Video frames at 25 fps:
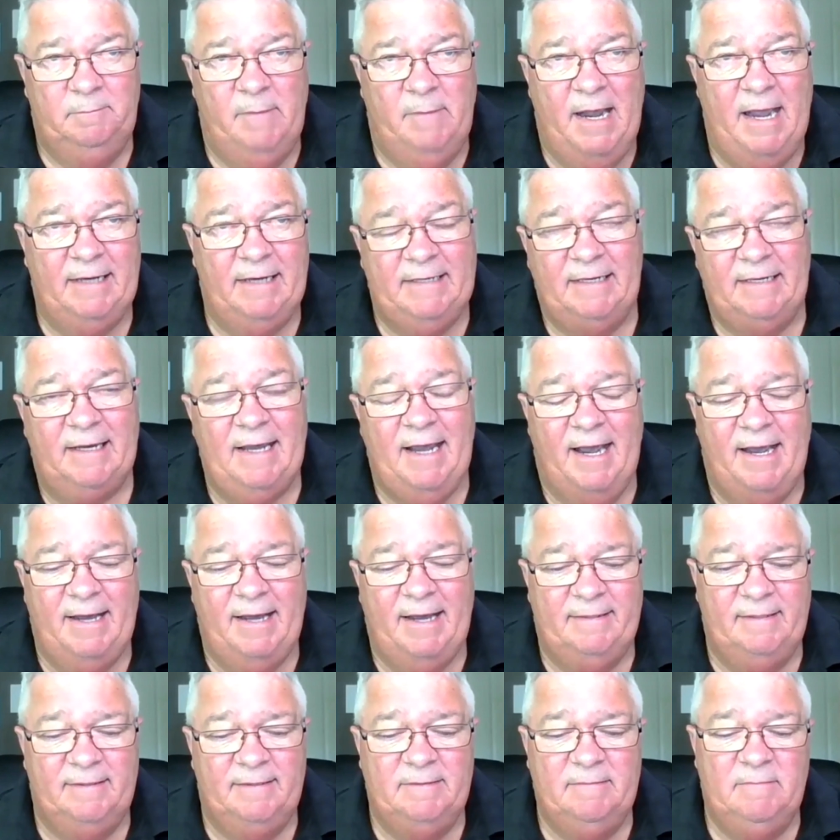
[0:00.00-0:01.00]
market
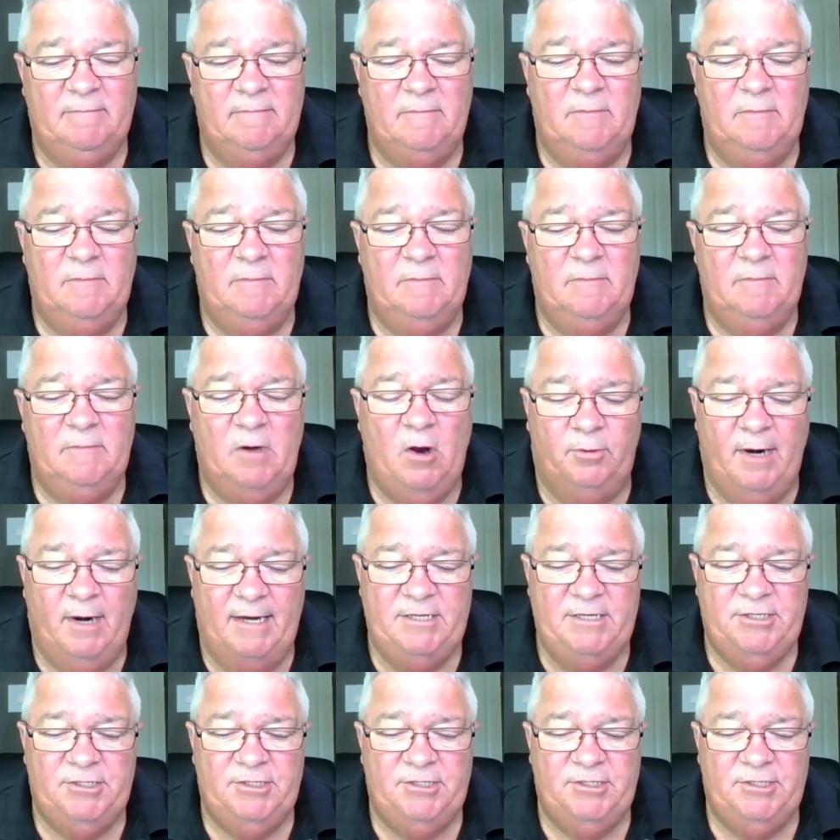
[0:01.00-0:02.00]
gardener
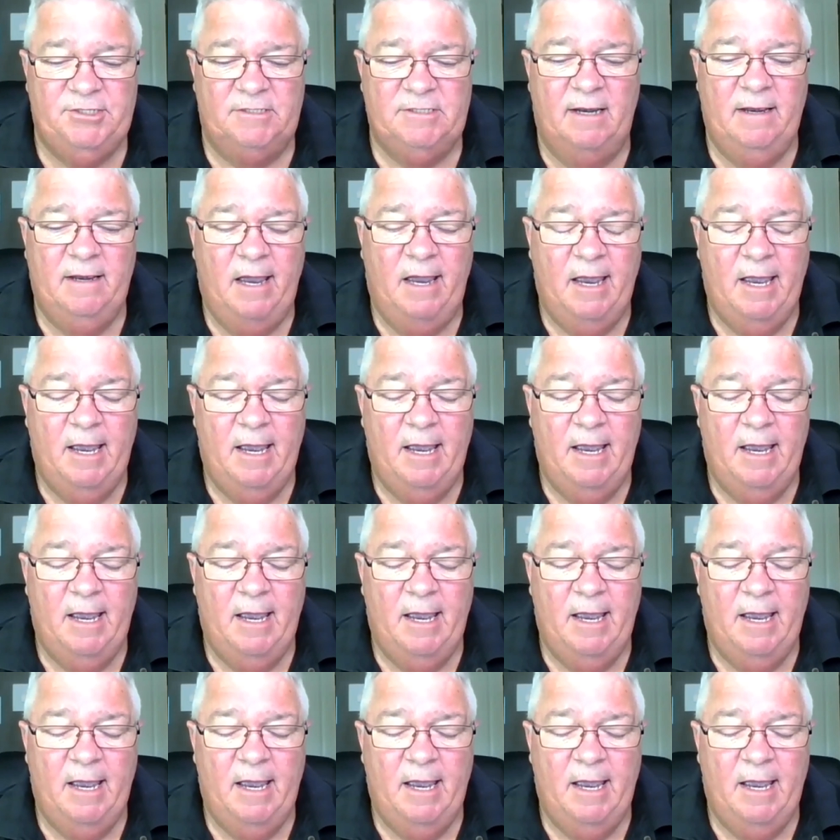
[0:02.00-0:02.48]
operations